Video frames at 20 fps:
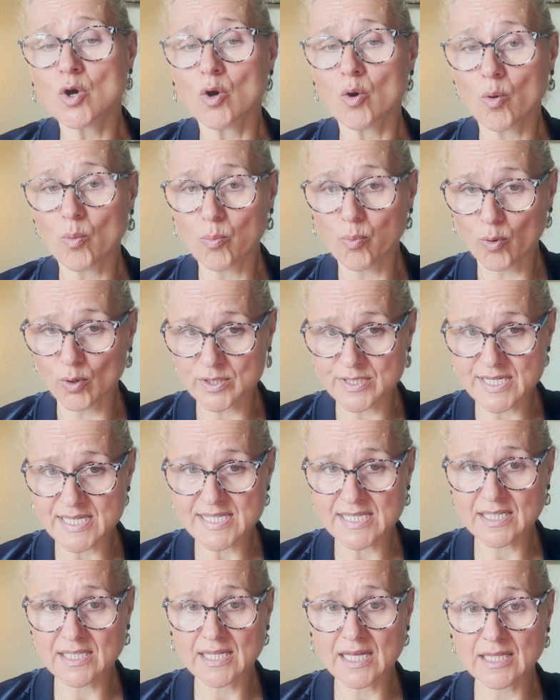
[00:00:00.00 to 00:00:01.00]
or board
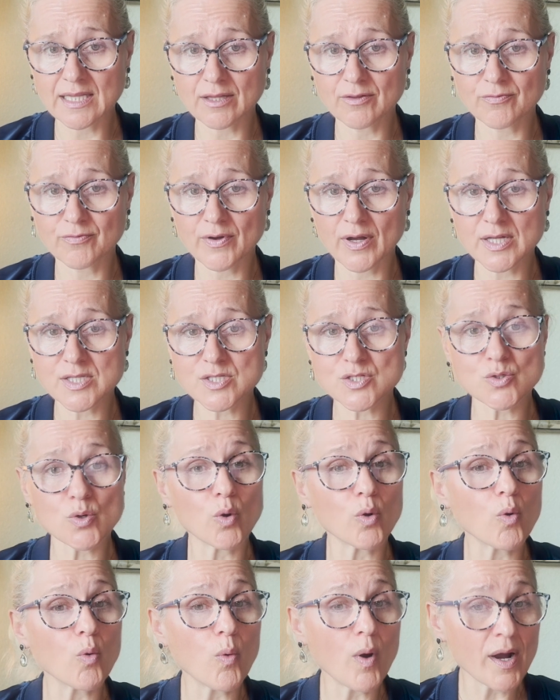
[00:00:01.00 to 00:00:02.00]
designated funds or
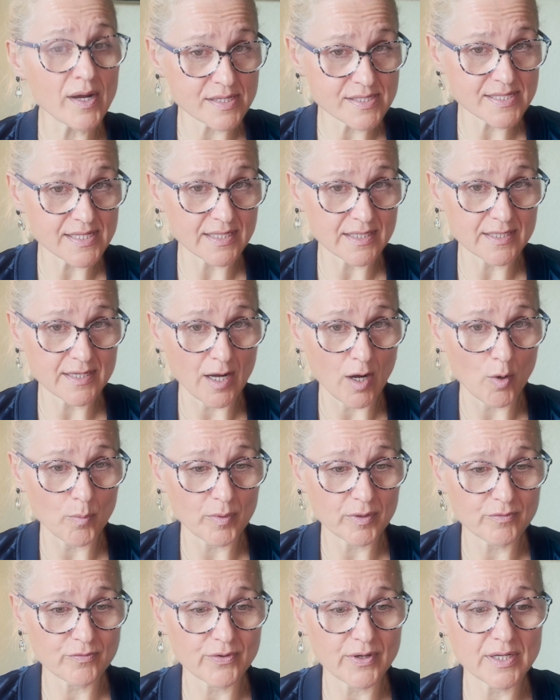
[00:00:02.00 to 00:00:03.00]

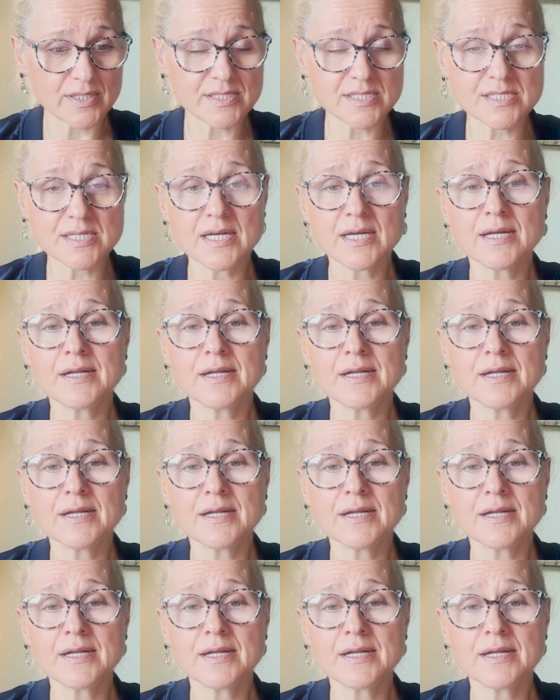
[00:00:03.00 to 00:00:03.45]
quasi-endowment funds,